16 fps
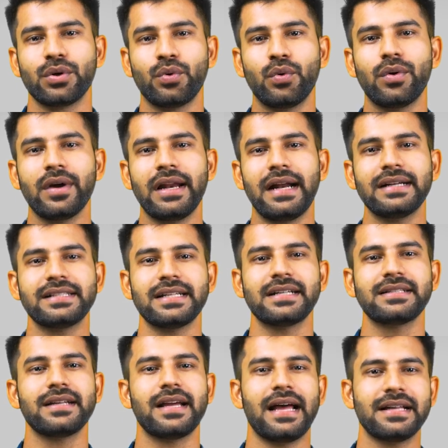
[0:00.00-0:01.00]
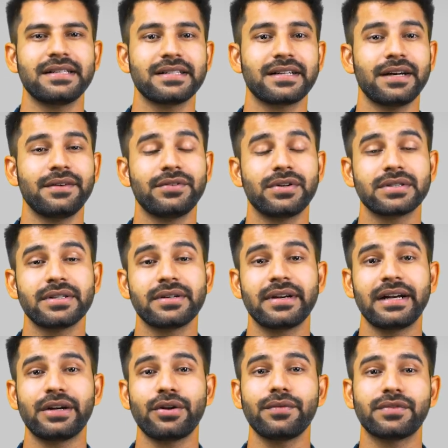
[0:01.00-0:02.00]
Google Ads has a conversion
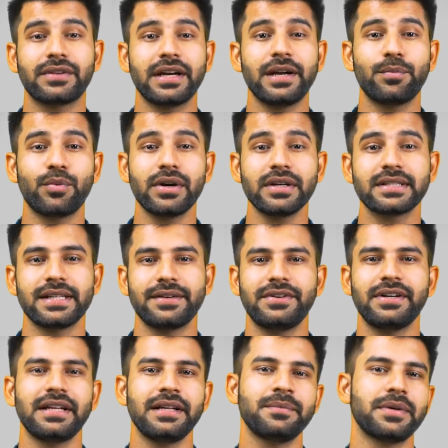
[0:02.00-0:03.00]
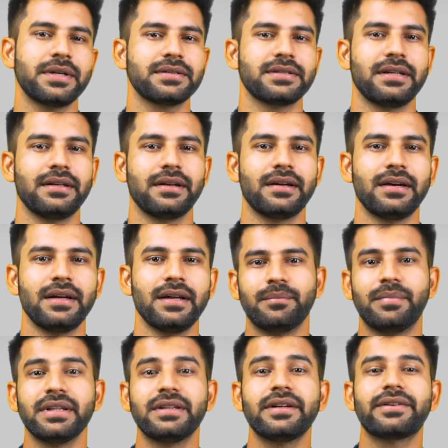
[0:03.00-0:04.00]
rate of
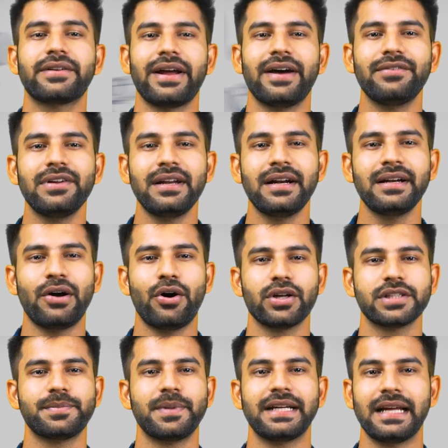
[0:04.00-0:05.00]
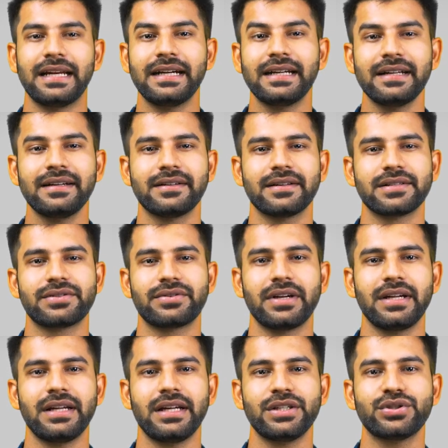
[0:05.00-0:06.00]
3.17%, but the travel and hospitality
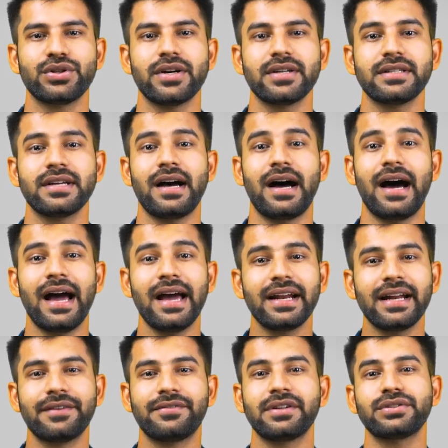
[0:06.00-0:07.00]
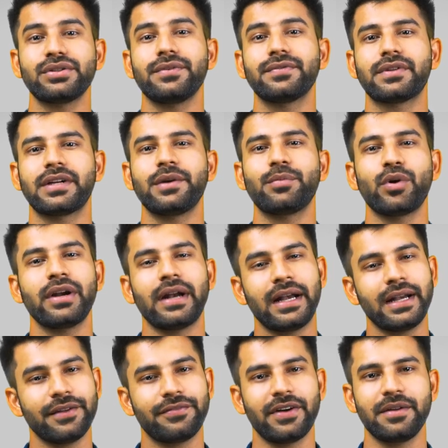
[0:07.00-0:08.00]
industry enjoys a higher average of
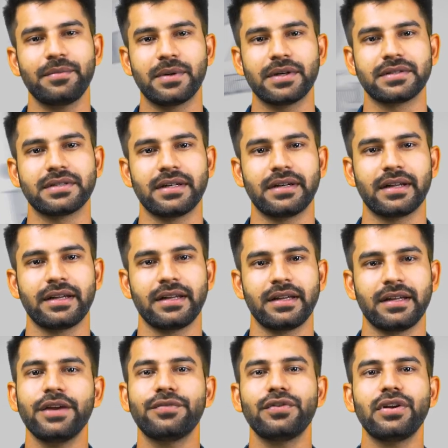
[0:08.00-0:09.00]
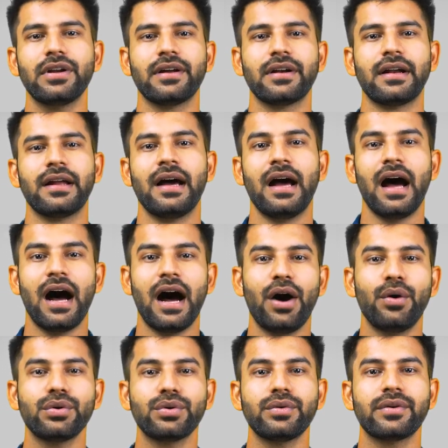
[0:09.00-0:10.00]
3.95%. If you learn
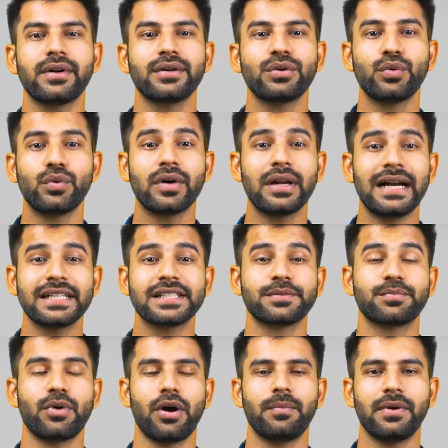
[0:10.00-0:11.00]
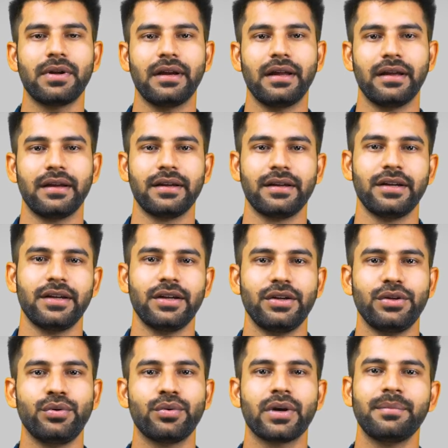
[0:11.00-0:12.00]
how to run Google Ads properly,
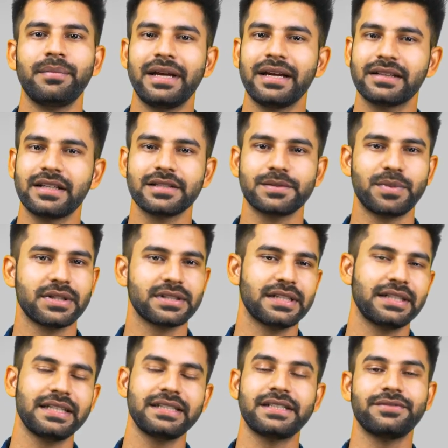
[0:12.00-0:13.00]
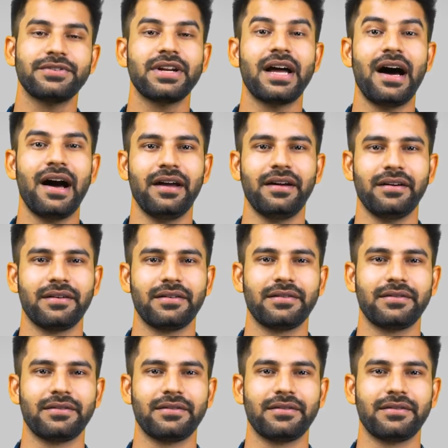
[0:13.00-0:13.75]
you can make this percentage even higher.